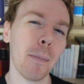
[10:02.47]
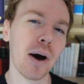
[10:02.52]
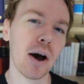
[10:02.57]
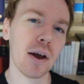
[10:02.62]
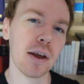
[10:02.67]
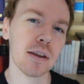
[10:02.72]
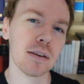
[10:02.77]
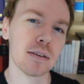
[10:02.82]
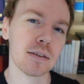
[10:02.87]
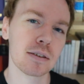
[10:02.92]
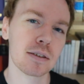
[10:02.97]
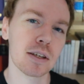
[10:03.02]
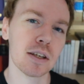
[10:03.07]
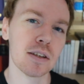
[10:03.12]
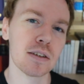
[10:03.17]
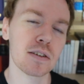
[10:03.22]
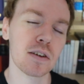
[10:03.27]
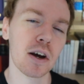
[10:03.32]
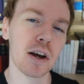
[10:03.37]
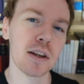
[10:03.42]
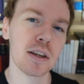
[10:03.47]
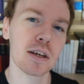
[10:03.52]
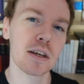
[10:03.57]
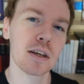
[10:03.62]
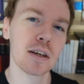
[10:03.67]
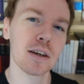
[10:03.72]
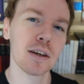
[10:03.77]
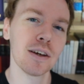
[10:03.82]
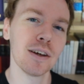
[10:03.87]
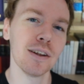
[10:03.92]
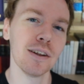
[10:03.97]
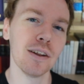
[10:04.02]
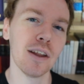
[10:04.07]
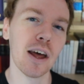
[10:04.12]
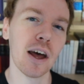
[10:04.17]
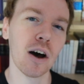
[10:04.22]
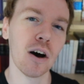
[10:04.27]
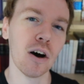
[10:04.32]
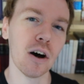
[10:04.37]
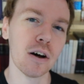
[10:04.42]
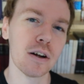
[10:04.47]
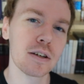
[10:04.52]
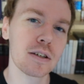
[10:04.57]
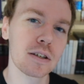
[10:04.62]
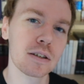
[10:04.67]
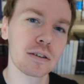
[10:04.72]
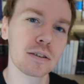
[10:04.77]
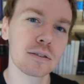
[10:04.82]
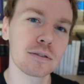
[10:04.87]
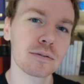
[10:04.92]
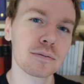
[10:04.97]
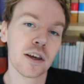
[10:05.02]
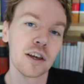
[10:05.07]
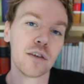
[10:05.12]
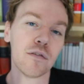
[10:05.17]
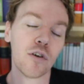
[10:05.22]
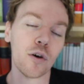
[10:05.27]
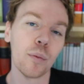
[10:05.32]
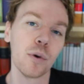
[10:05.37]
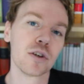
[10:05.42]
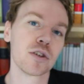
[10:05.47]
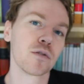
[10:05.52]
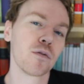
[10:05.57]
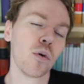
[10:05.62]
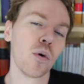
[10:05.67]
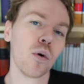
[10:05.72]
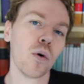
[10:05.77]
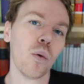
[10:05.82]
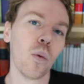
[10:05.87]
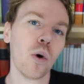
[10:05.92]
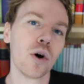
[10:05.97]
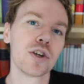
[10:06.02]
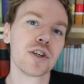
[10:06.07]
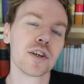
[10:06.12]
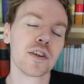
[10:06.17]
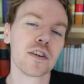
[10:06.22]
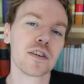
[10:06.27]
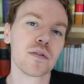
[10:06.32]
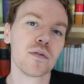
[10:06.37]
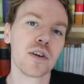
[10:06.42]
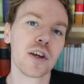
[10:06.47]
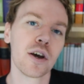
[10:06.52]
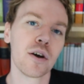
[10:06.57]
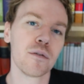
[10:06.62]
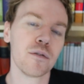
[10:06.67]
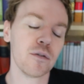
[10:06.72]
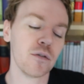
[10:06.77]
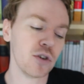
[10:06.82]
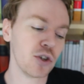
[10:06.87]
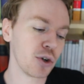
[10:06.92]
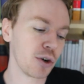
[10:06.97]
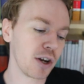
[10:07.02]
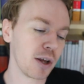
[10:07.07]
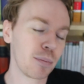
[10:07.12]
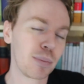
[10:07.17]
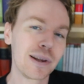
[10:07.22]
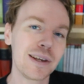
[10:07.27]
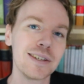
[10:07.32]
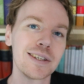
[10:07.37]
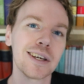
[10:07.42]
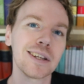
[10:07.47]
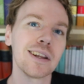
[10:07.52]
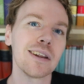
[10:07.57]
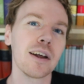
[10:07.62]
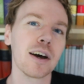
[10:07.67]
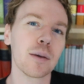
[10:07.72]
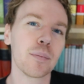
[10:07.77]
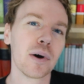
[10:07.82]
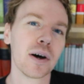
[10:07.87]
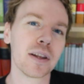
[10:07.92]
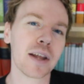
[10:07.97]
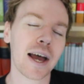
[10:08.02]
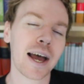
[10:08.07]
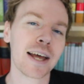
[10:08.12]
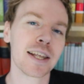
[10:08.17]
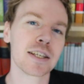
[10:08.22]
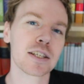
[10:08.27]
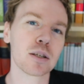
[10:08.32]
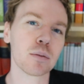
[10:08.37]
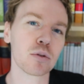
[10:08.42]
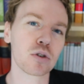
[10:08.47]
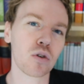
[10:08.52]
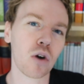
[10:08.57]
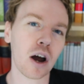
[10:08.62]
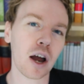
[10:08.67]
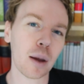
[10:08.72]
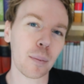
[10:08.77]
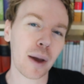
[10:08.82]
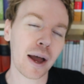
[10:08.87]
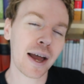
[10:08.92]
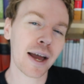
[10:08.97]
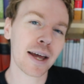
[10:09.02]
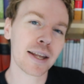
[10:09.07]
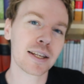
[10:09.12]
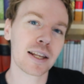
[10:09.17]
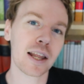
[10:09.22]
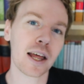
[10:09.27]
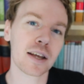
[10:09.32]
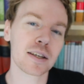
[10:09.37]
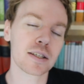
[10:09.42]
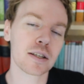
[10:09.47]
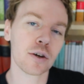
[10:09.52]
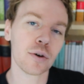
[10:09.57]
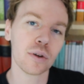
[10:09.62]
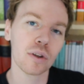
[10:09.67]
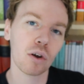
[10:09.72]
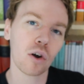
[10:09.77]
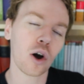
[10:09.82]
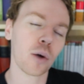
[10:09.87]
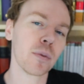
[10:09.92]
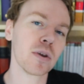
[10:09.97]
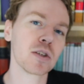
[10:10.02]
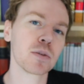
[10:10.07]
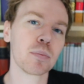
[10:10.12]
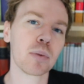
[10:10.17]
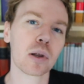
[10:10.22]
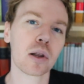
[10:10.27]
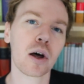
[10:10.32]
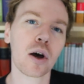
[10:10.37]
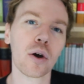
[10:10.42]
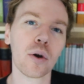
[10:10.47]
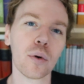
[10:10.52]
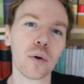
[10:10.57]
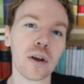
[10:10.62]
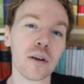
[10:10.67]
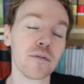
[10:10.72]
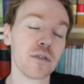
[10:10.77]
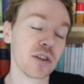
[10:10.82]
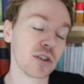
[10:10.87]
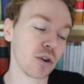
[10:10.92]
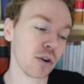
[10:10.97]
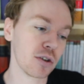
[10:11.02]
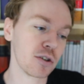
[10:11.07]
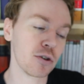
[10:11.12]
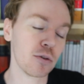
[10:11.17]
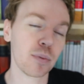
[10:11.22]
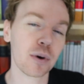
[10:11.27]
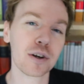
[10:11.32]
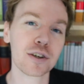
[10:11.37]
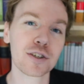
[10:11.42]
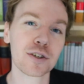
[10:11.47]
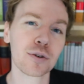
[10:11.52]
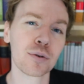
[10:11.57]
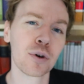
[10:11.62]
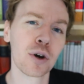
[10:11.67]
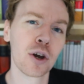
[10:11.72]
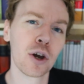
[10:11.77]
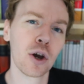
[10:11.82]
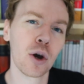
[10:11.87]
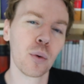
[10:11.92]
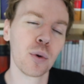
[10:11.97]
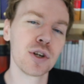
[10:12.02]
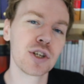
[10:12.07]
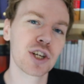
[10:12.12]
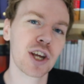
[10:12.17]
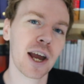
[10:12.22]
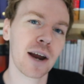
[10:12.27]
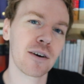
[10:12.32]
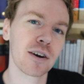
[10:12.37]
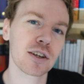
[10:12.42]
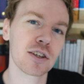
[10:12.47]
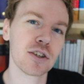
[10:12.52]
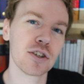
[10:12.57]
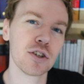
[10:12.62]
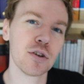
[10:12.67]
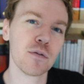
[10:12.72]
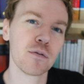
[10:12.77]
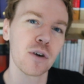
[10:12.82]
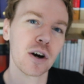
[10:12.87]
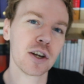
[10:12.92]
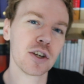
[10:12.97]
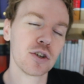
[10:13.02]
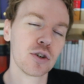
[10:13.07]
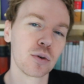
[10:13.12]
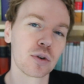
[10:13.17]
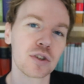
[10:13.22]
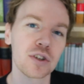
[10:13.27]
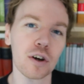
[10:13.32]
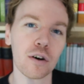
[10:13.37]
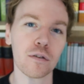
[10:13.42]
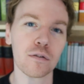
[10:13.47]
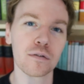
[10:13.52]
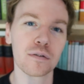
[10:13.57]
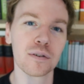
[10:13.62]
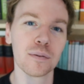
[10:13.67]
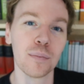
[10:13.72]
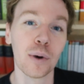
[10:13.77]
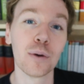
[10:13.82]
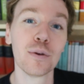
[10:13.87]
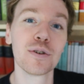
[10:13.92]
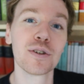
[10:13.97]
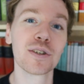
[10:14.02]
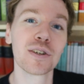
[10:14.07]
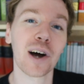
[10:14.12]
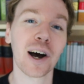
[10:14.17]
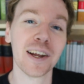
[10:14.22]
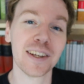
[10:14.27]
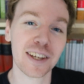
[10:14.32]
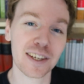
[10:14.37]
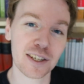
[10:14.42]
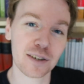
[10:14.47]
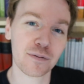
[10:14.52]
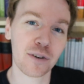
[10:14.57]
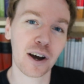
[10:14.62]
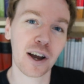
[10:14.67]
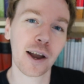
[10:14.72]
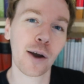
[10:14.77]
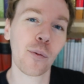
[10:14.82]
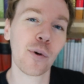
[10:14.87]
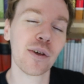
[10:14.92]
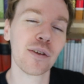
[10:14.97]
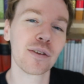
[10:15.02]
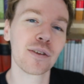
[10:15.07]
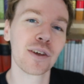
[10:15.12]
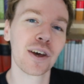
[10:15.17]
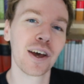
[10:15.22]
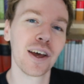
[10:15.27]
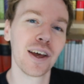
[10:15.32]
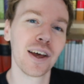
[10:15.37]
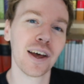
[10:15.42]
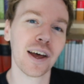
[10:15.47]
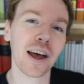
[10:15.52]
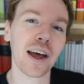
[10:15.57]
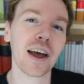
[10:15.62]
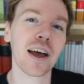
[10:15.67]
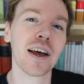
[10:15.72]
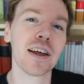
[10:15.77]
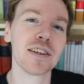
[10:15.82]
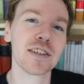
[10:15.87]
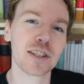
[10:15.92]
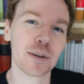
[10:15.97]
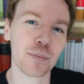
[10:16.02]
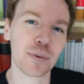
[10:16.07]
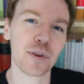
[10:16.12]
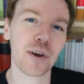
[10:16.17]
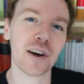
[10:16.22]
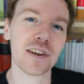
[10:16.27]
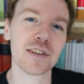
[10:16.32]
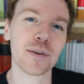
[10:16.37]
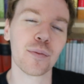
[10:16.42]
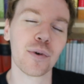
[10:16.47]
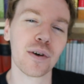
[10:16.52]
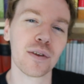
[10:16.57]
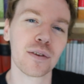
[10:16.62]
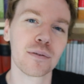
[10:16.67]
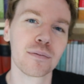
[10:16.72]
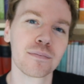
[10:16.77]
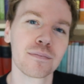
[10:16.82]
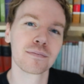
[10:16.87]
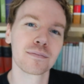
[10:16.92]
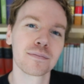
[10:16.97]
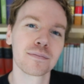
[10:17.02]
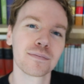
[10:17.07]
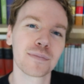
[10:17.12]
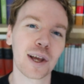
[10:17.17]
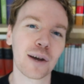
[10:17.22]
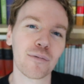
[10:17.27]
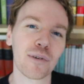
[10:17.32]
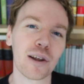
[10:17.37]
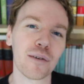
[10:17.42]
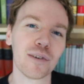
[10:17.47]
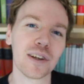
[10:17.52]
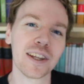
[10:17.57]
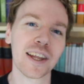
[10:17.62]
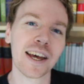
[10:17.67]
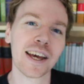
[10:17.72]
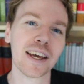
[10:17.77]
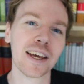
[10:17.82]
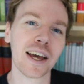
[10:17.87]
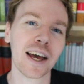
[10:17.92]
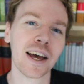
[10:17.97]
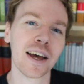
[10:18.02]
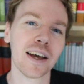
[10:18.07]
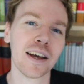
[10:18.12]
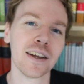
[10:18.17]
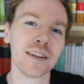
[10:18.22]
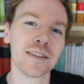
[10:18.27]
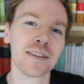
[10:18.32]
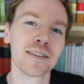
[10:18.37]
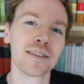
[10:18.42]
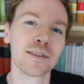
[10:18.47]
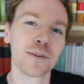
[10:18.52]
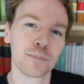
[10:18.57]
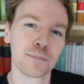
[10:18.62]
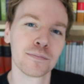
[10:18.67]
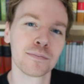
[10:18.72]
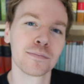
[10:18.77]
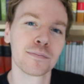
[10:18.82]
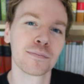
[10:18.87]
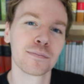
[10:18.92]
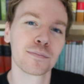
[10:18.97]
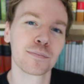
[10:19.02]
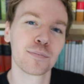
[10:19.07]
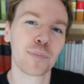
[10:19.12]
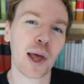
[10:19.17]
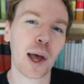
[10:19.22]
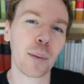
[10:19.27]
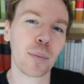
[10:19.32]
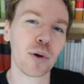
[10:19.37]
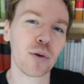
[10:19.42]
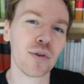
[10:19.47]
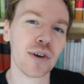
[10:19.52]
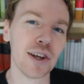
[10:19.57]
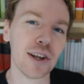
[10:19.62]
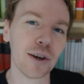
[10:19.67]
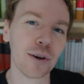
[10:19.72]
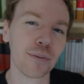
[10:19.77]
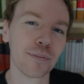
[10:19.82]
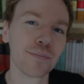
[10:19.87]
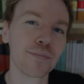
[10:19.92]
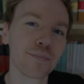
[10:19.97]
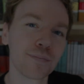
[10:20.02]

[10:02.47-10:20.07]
mind, inside their heart. Thank you very much for watching this video. If you've enjoyed it, please hit the like button and subscribe, and let us know in the comments below, if it's not too personal, which characters you find yourself most identifying with and sympathizing with. Have a lovely day and happy reading.